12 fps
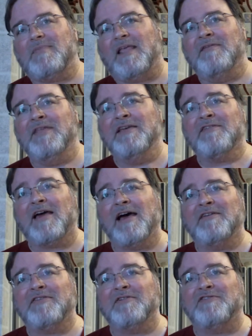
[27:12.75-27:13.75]
These
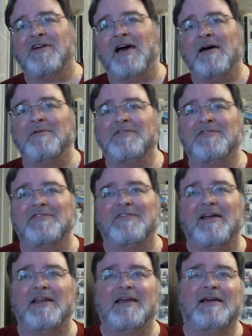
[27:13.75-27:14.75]
guys, their job is to
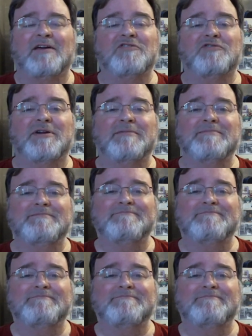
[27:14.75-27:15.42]
study a country.